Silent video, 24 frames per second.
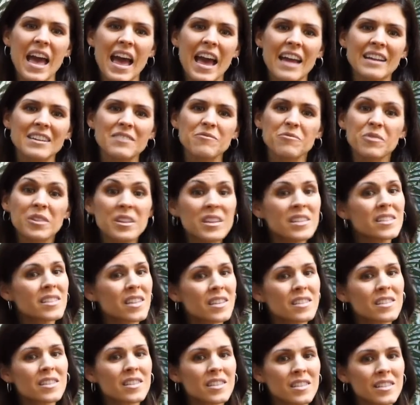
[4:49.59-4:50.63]
and it really
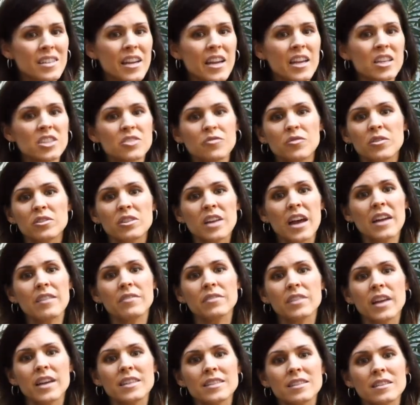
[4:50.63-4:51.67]
sets the stage for
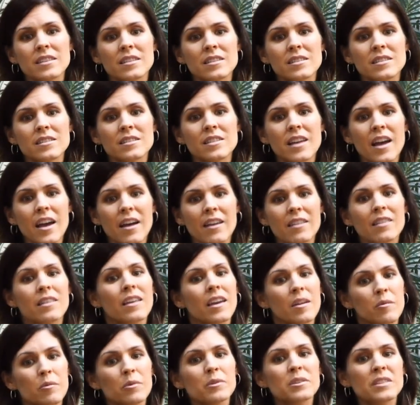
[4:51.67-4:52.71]
life lessons that
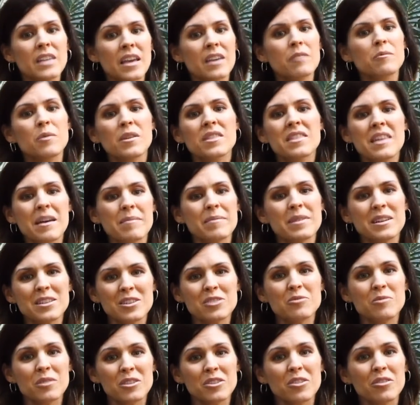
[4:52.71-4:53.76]
they will take with them
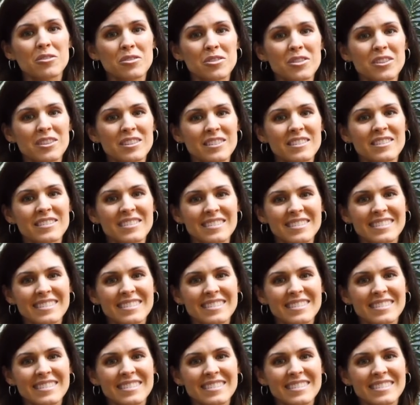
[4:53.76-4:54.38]
into adulthood.